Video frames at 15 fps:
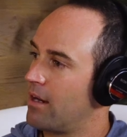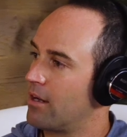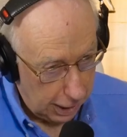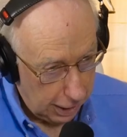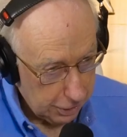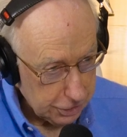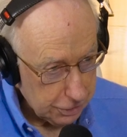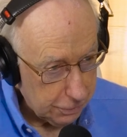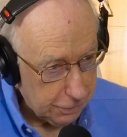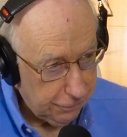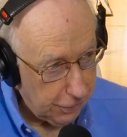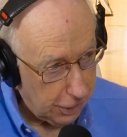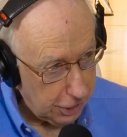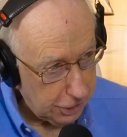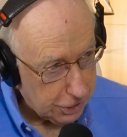house was
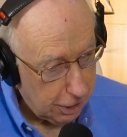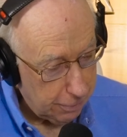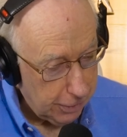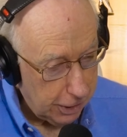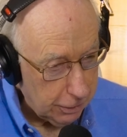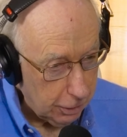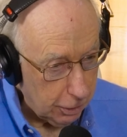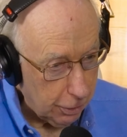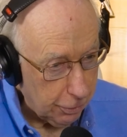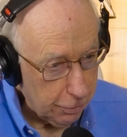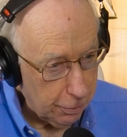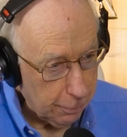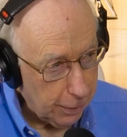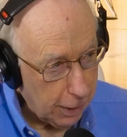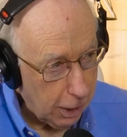finished, I made the loan
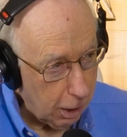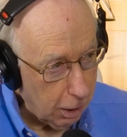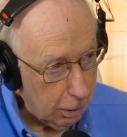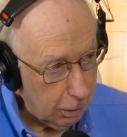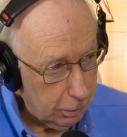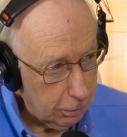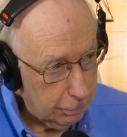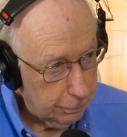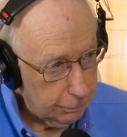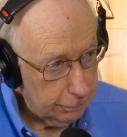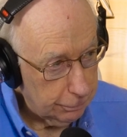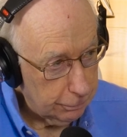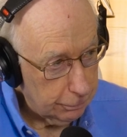to the buyer. Okay.